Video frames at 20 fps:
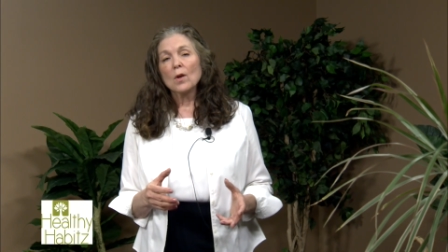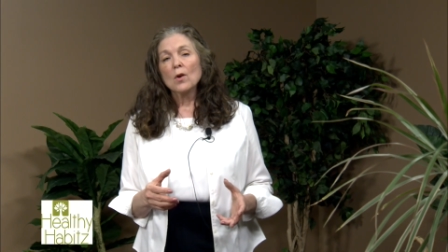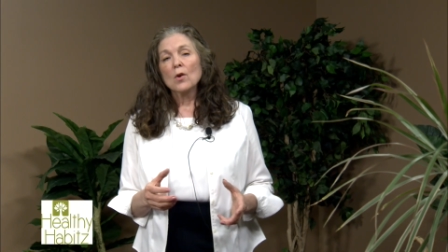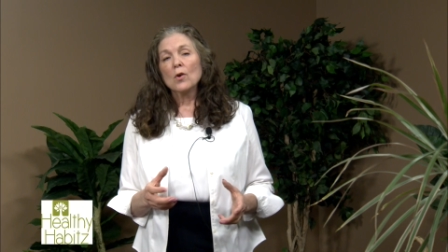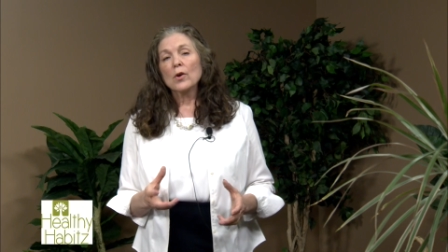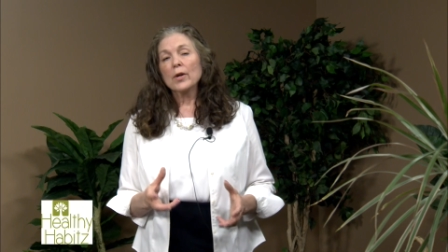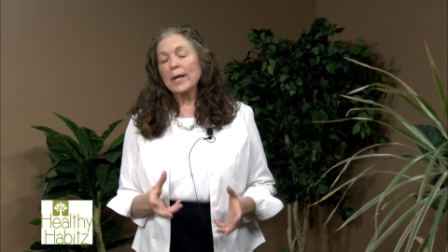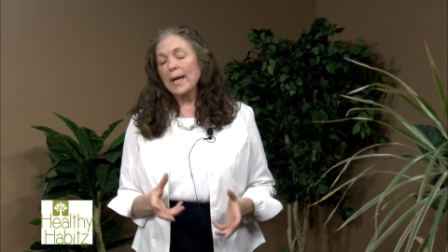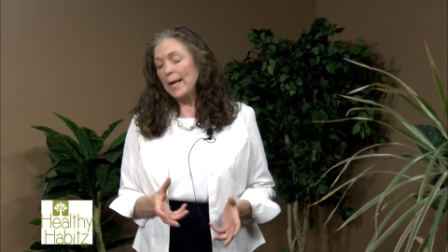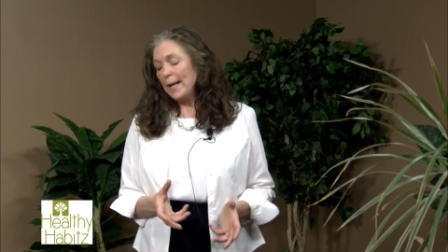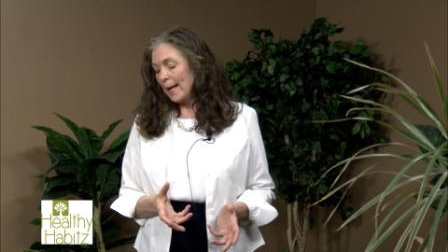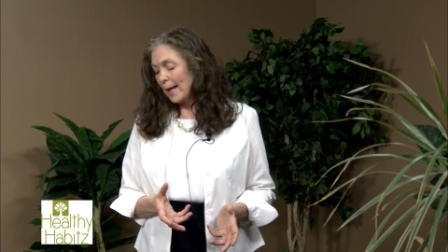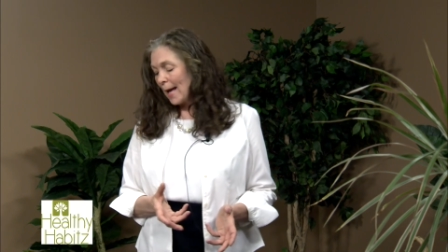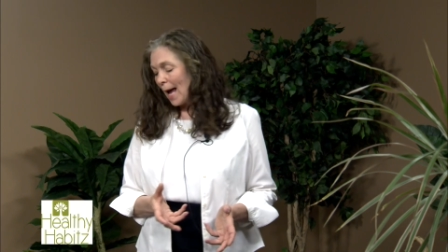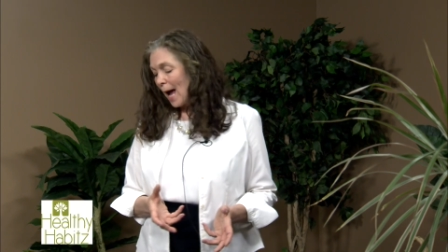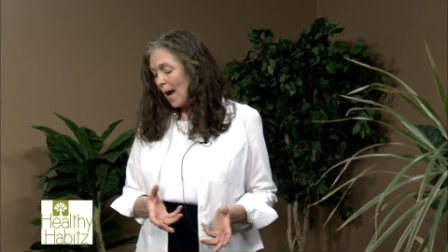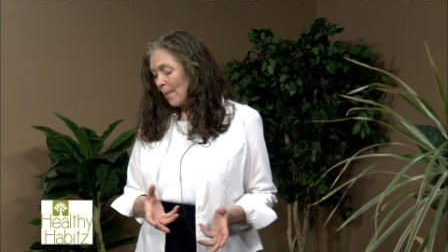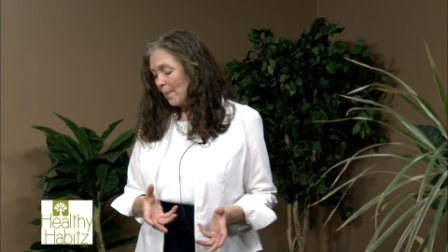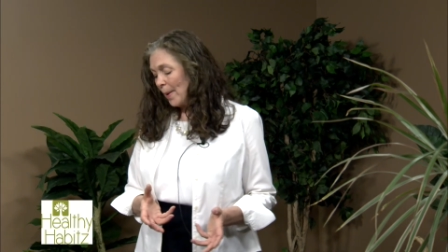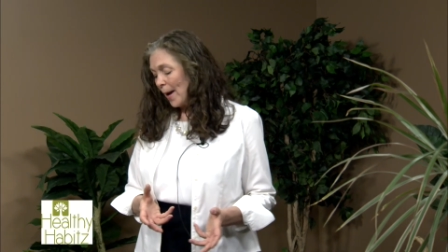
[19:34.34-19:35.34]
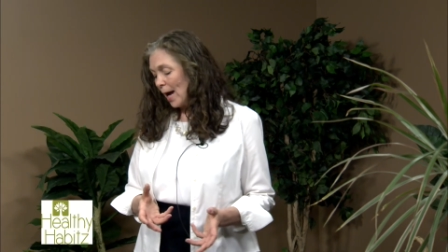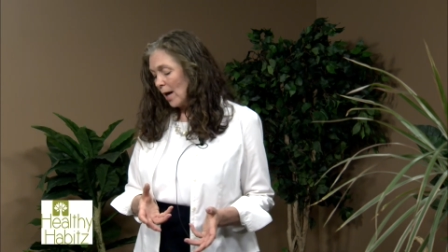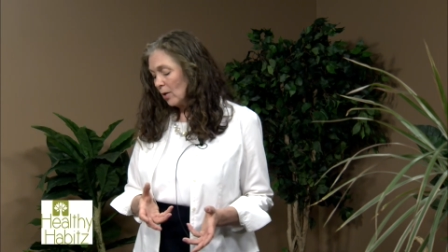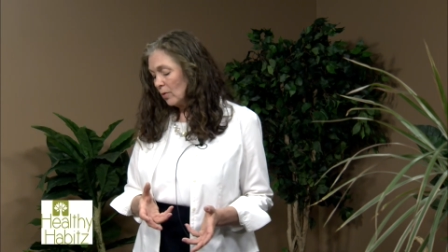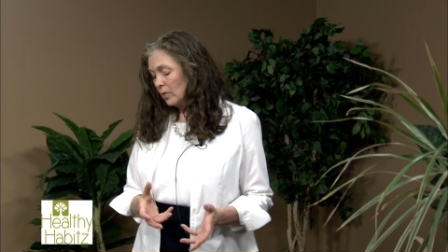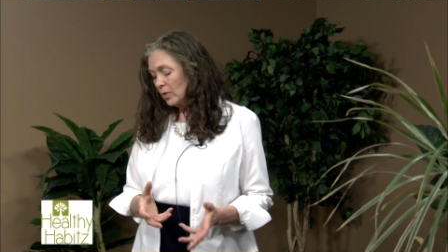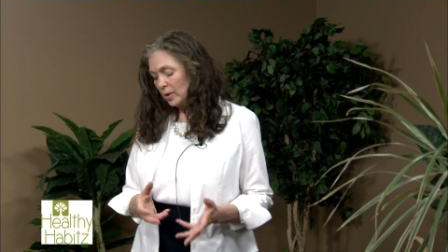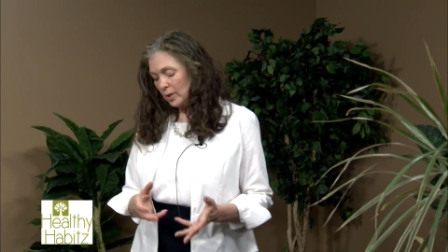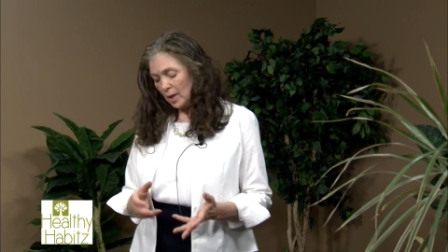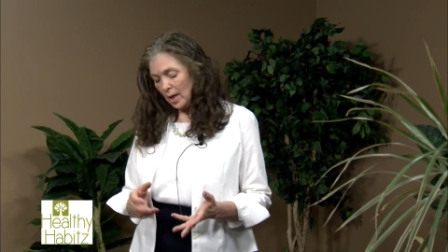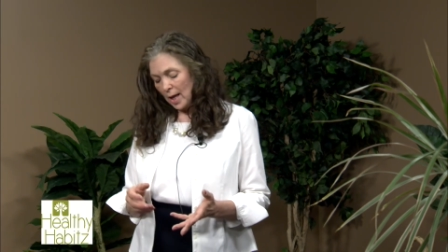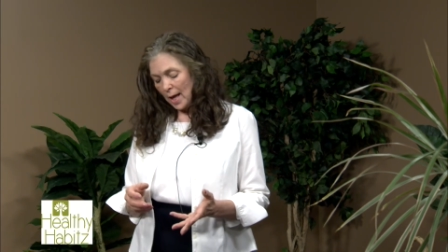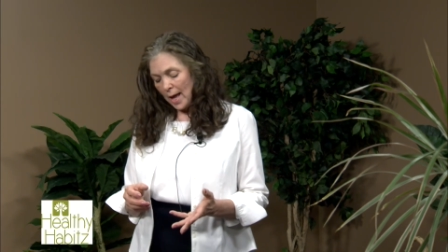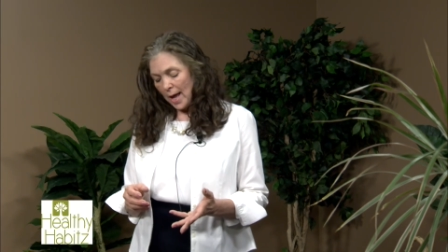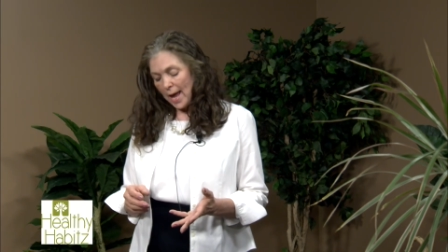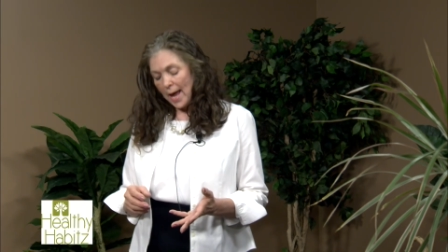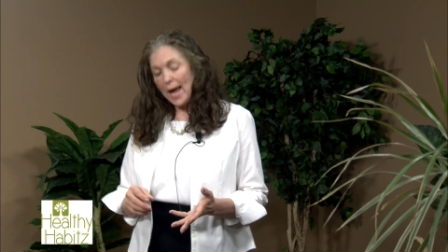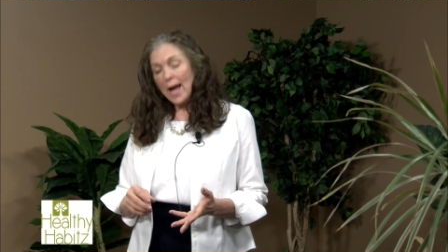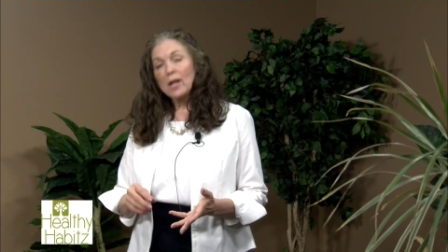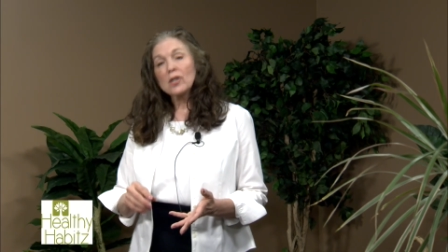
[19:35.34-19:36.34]
organic compounds
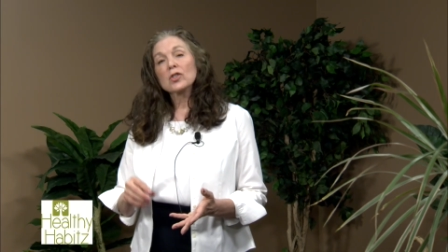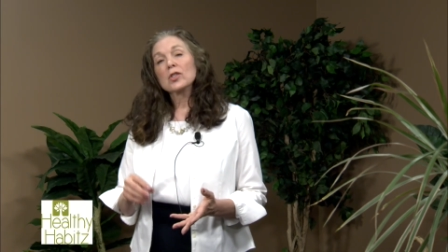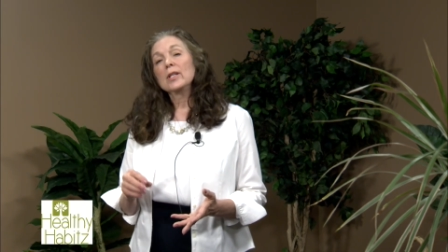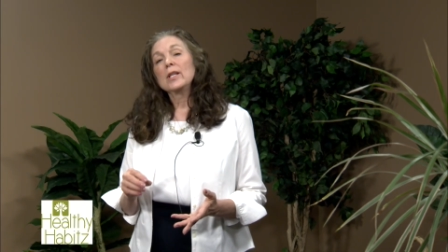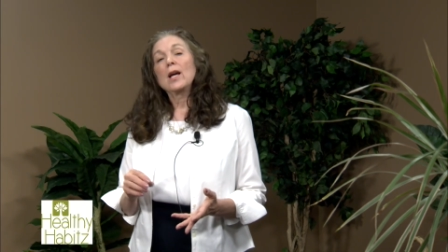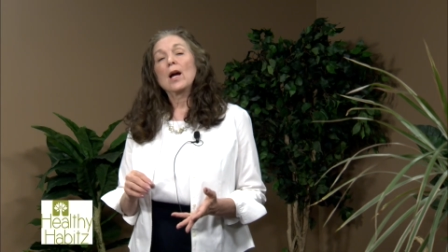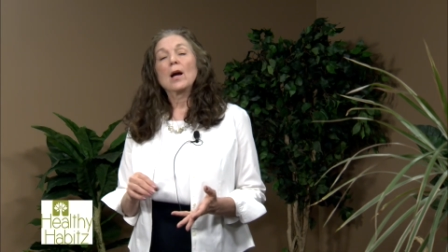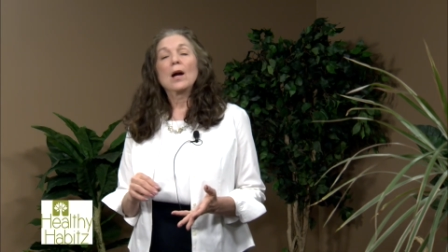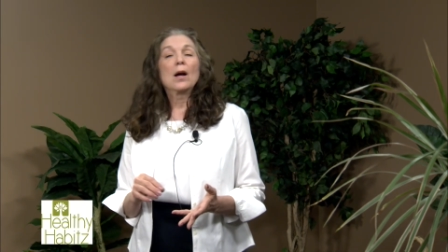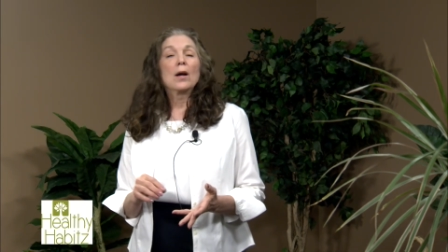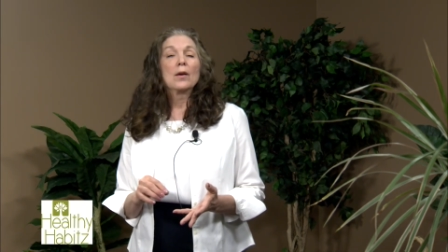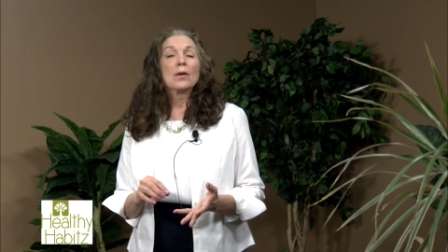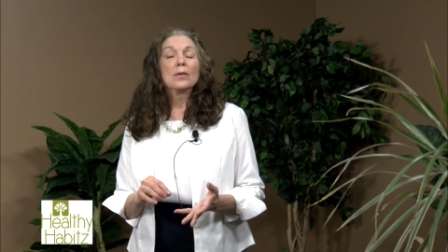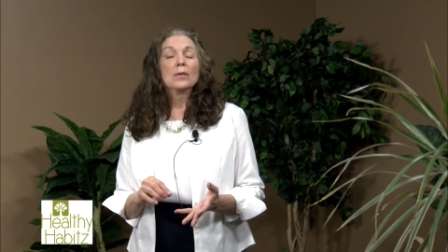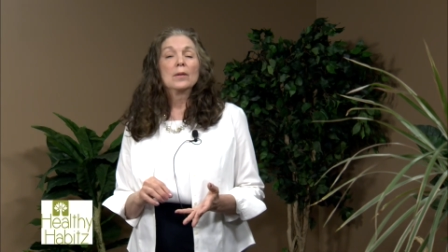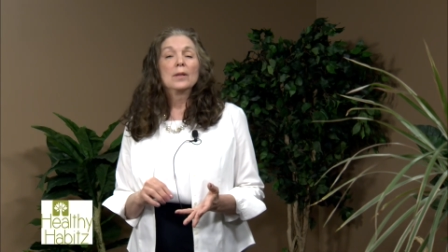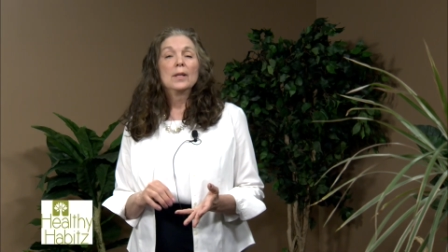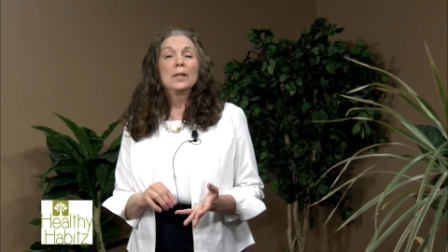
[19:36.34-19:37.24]
actually are